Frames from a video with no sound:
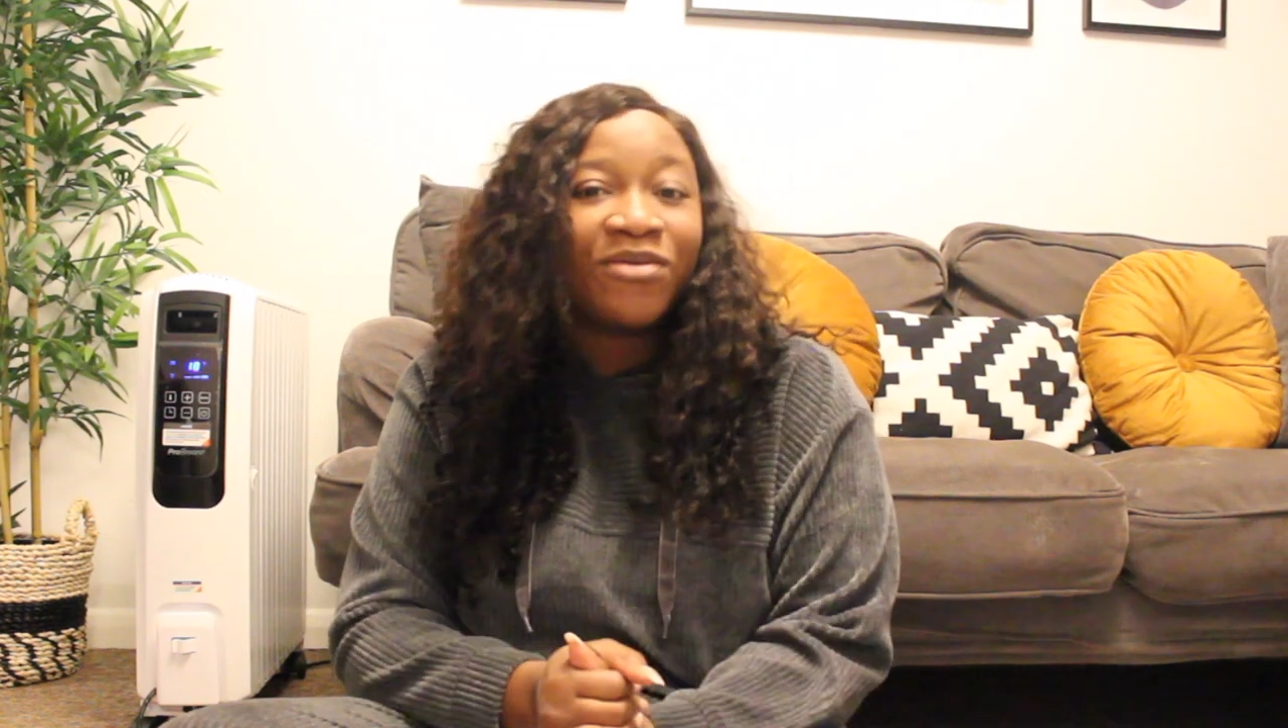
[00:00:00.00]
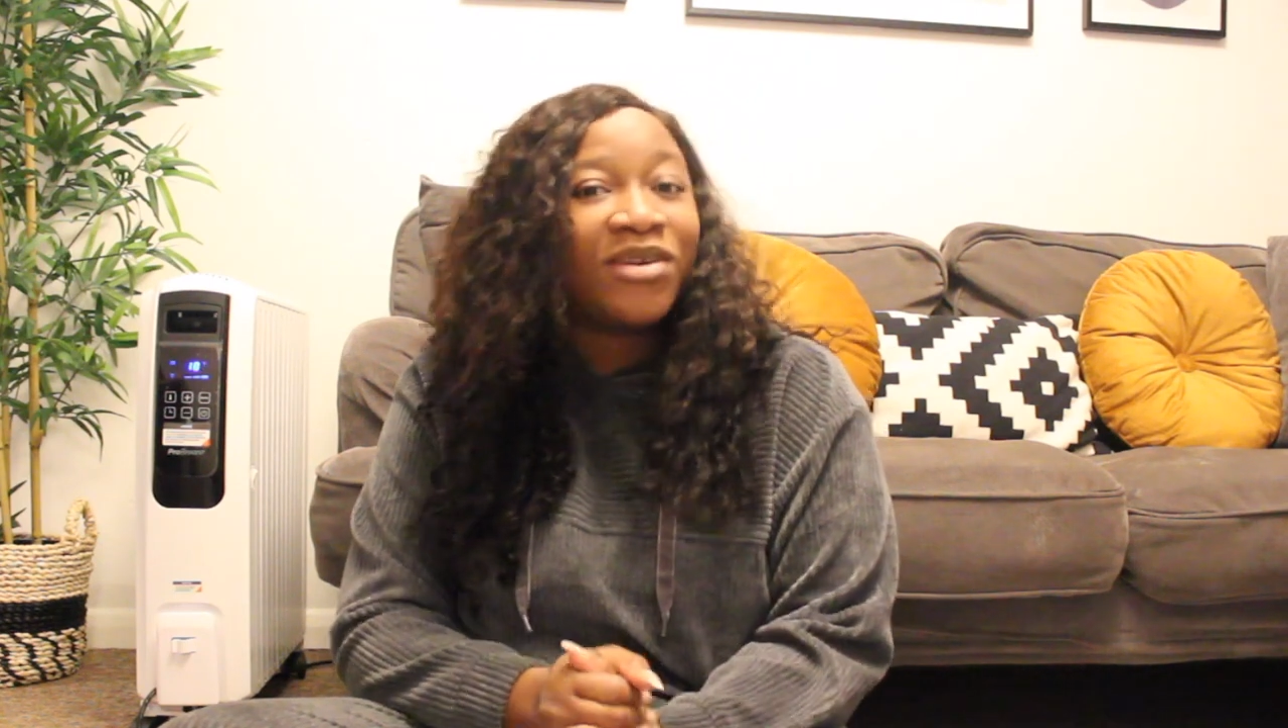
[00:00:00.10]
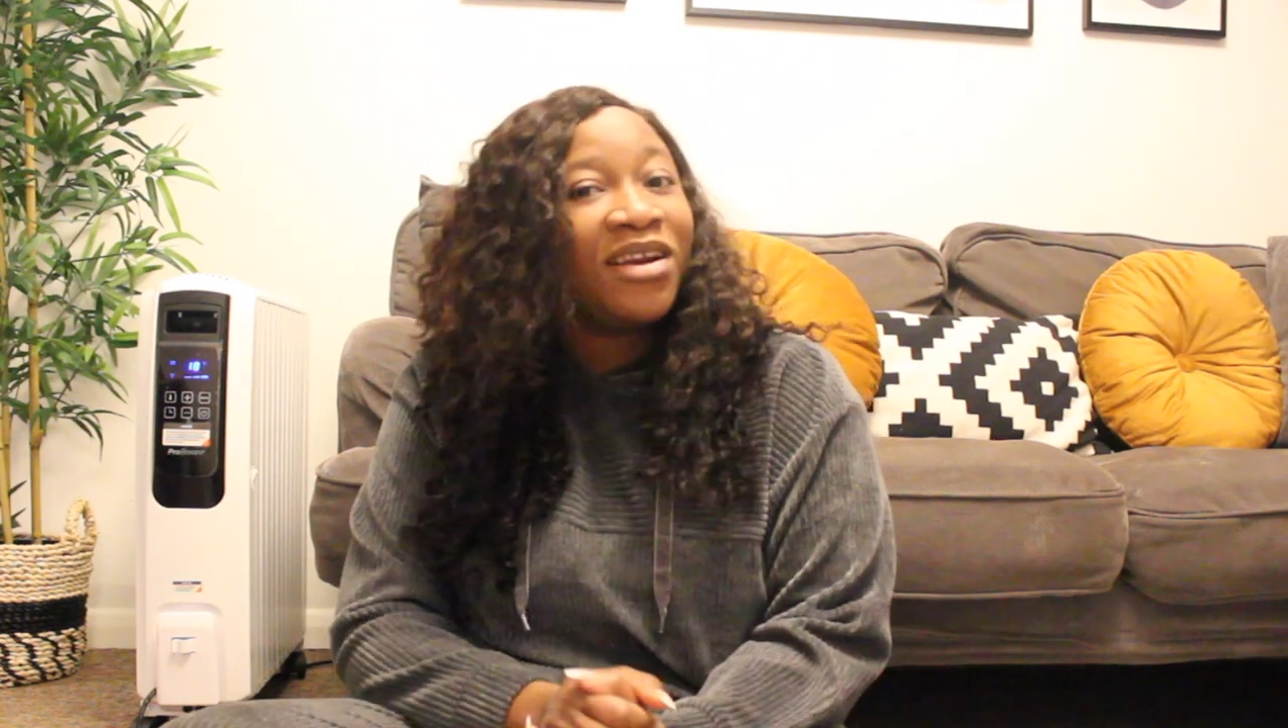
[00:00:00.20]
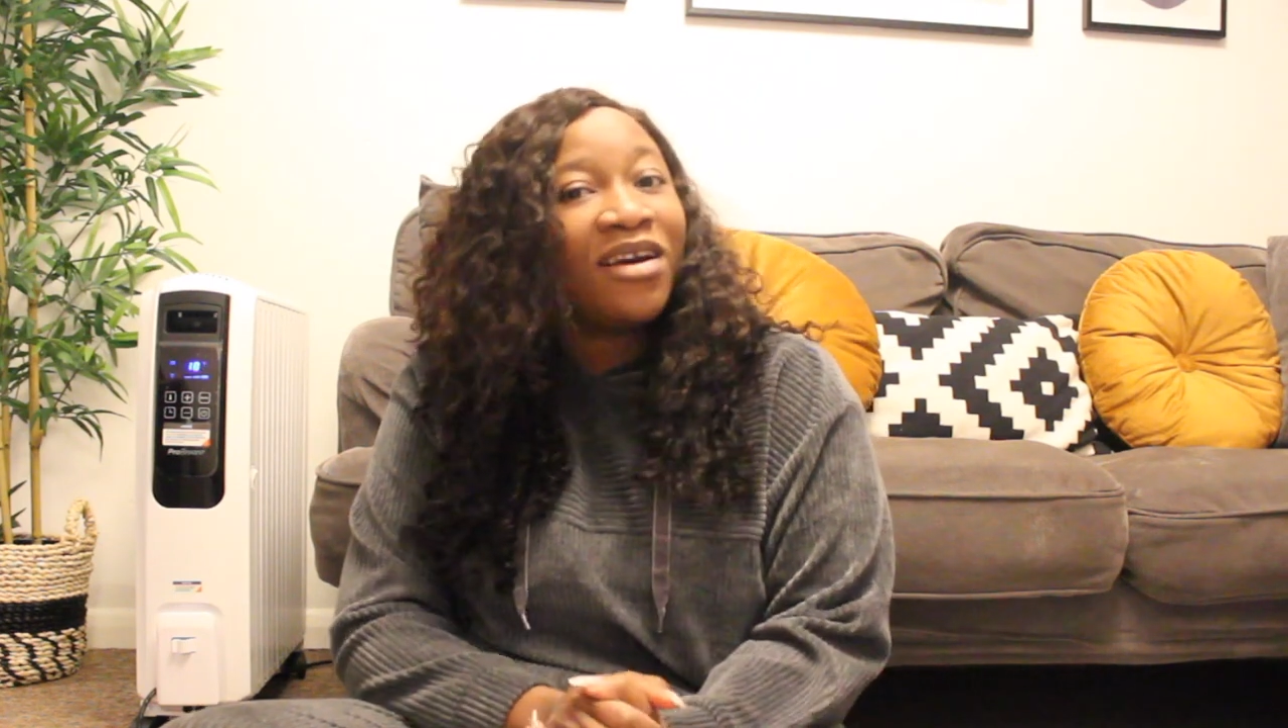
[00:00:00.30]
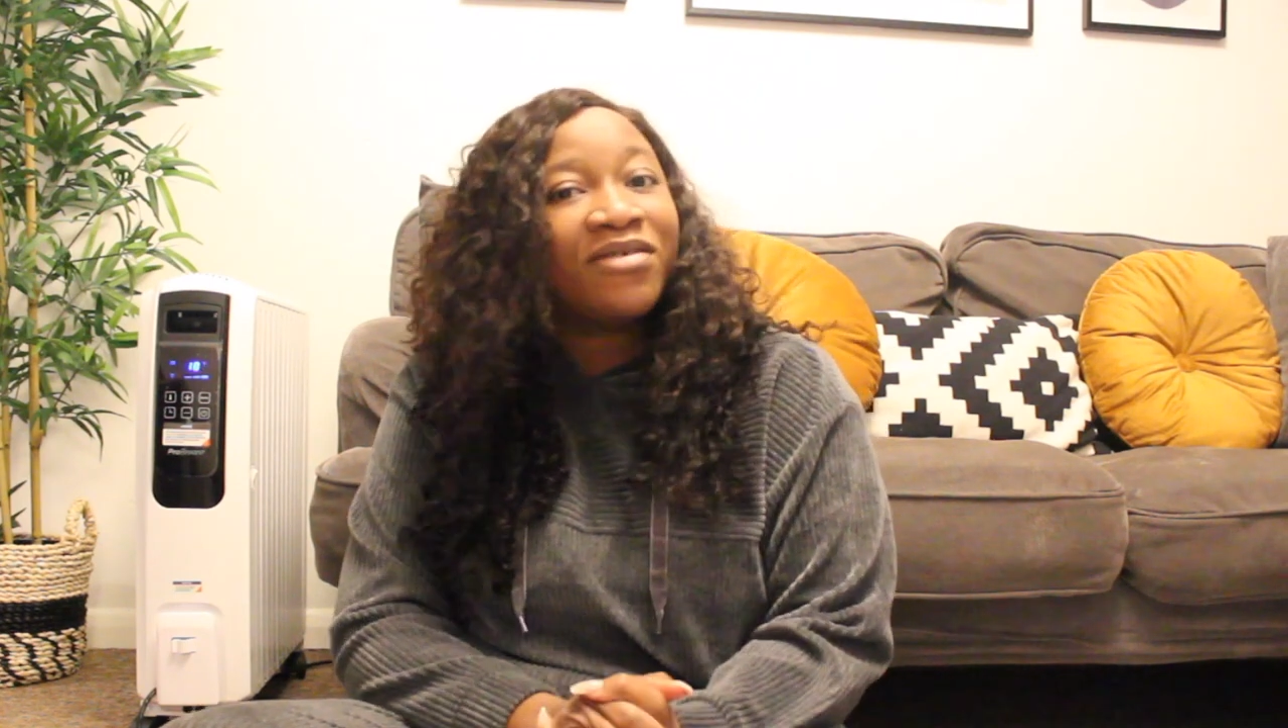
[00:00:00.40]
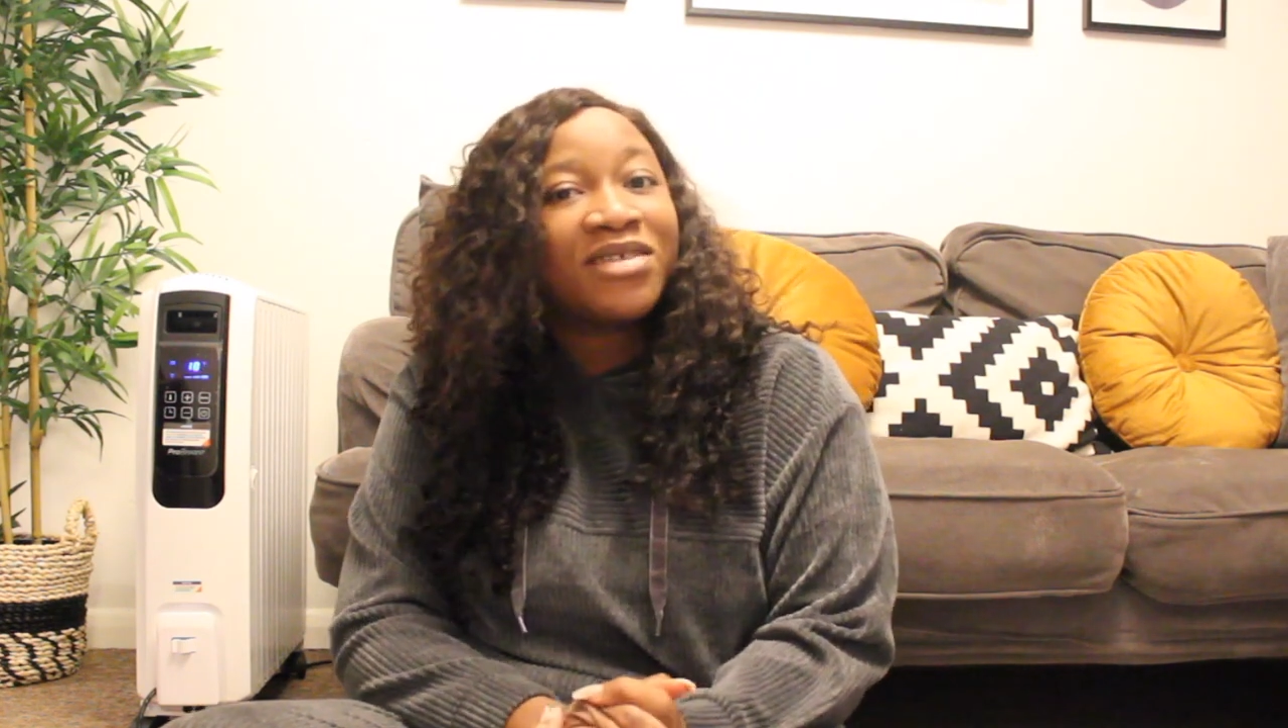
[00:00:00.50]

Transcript: would love